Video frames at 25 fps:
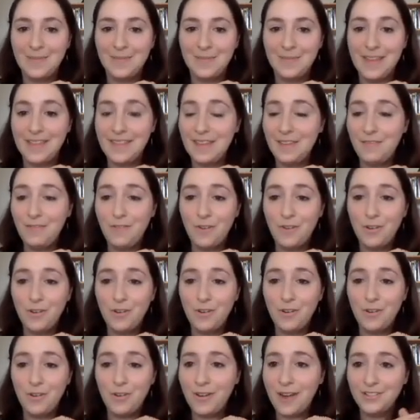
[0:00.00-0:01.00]
Um, wow. And they
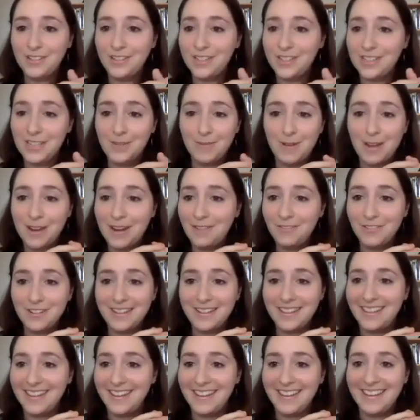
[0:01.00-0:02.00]
photograph just about
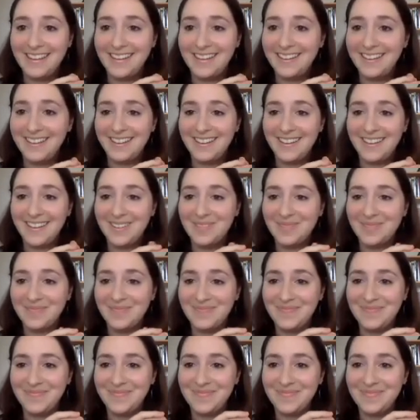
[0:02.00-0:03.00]
everything.
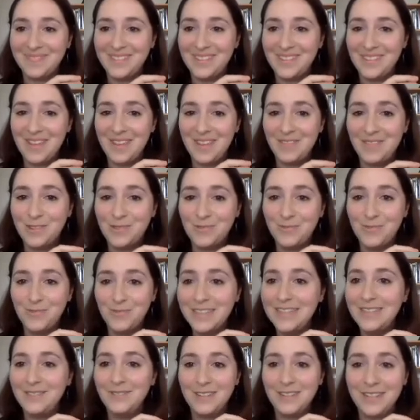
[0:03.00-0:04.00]
Um, so they have this
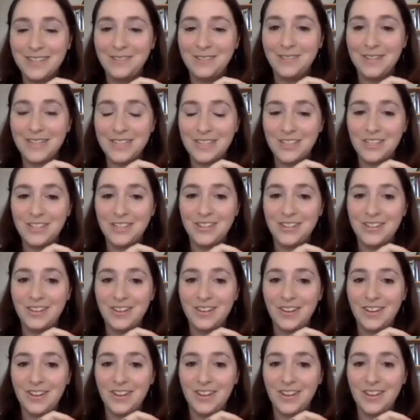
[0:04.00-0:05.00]
really, really rich
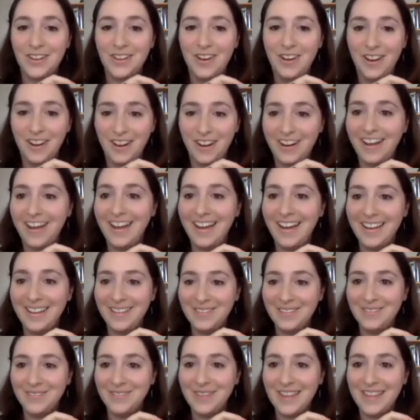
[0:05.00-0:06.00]

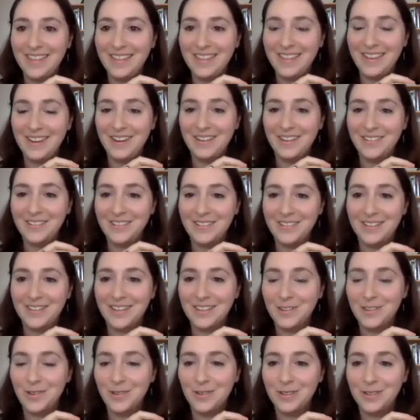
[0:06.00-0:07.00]
archive, and they're
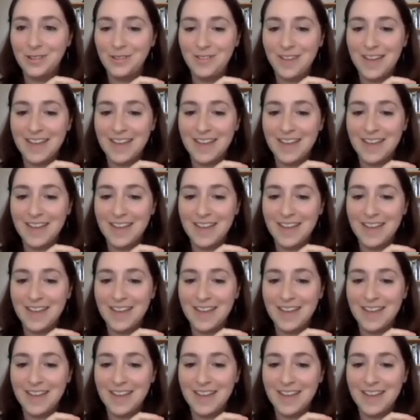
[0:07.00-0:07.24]
a totally